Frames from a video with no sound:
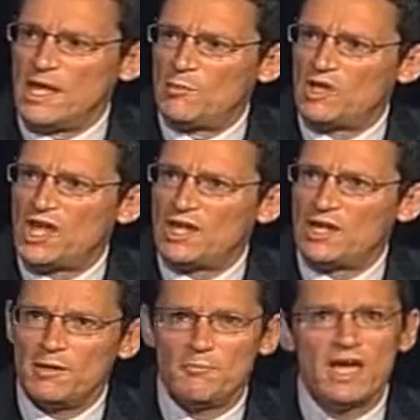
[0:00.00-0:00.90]

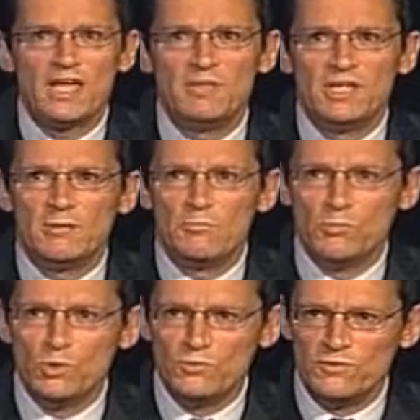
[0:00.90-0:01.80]
M&A may be
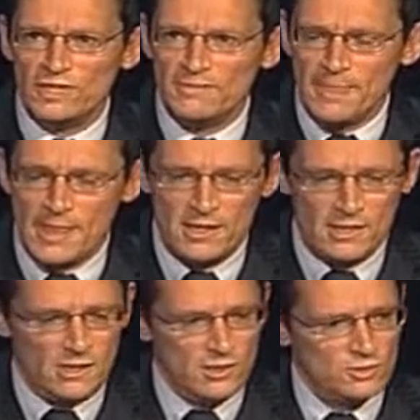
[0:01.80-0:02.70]
moving
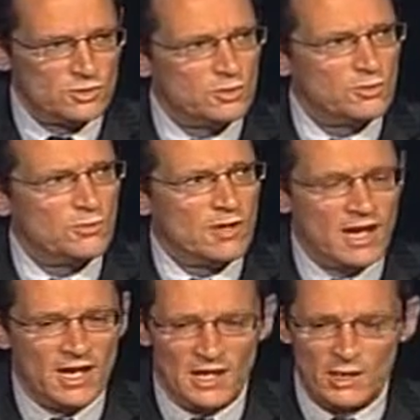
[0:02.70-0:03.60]
into
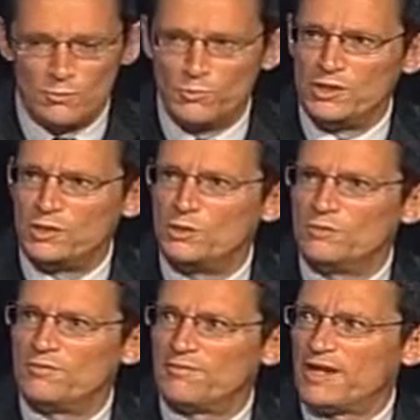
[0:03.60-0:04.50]
a
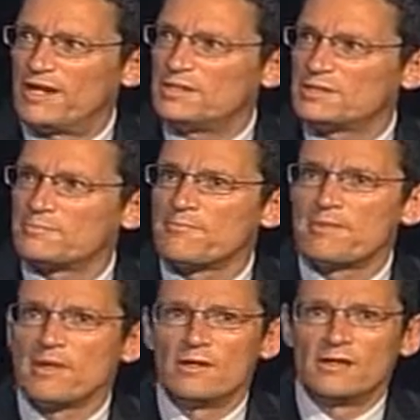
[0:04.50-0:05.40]
renewed phase.
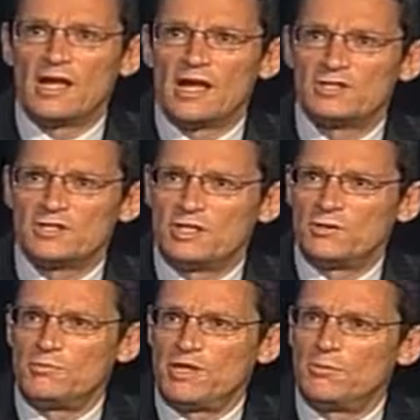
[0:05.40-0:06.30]
Last
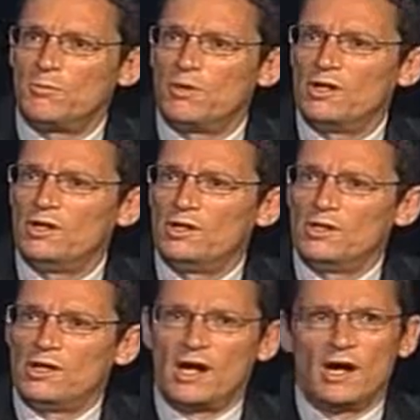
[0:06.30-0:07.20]
year people were
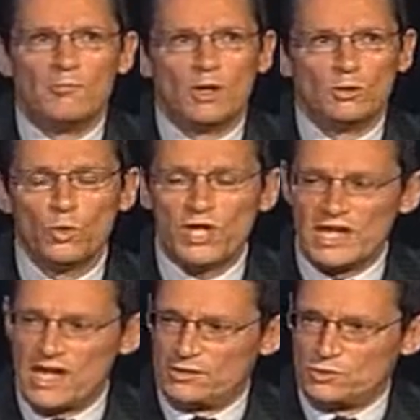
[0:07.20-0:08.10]

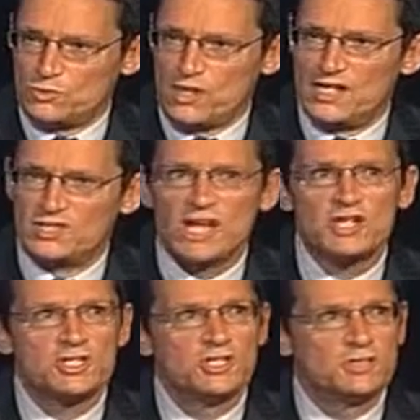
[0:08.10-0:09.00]
looking at
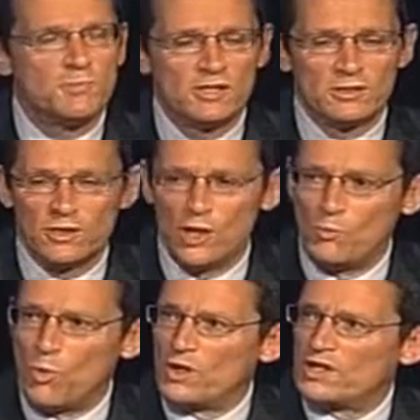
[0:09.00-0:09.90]
transactions but no
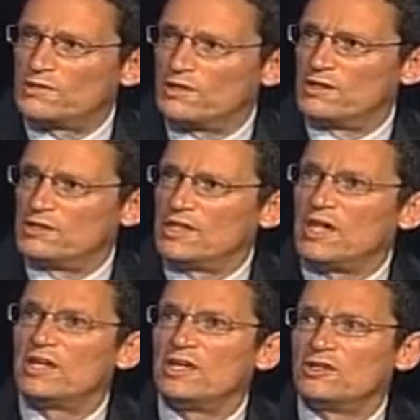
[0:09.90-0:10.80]
more than
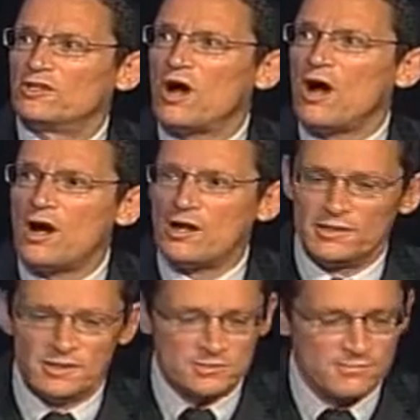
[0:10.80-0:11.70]
kicking the
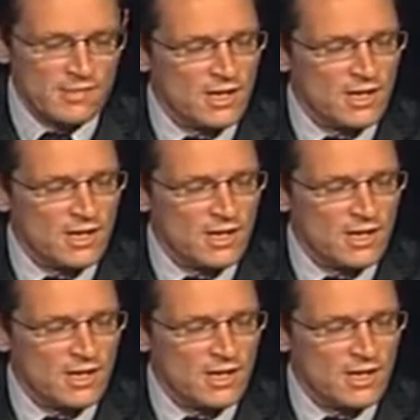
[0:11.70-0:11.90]
tyres.